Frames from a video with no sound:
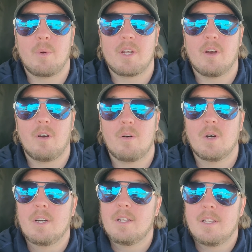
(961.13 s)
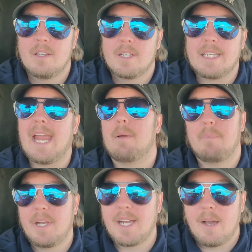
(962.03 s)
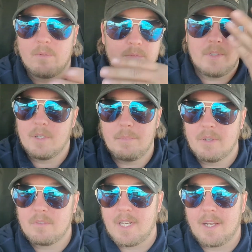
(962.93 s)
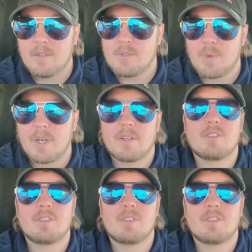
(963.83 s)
we go camping out in the middle of God knows where.